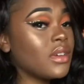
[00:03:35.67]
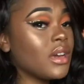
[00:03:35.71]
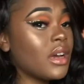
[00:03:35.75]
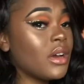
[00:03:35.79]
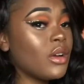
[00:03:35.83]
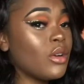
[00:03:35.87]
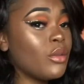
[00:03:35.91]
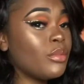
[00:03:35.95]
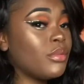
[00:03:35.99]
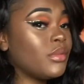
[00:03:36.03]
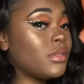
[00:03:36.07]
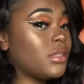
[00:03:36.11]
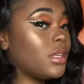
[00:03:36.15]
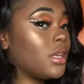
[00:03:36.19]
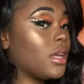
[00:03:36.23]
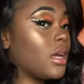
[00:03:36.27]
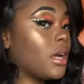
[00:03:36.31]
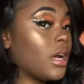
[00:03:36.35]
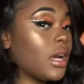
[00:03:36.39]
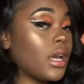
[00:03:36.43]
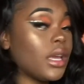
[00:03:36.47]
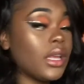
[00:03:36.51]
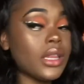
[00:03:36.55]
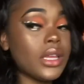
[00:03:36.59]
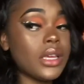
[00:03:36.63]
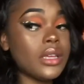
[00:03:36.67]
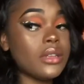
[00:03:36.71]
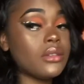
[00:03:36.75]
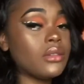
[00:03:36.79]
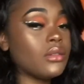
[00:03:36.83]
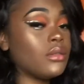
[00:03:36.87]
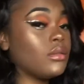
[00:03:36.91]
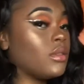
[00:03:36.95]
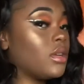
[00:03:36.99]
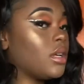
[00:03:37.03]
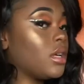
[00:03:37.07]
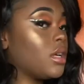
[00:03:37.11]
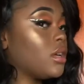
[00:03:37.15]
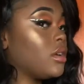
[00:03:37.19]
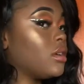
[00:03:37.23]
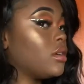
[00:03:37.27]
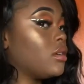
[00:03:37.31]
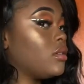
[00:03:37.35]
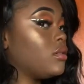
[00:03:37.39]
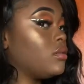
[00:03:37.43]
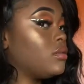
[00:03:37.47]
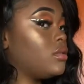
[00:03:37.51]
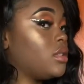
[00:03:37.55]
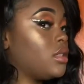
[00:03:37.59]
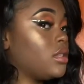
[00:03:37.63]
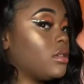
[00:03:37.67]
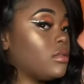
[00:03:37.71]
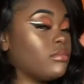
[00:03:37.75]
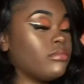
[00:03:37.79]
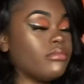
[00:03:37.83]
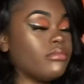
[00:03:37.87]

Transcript: I hope you see that highlight though. Like, you see.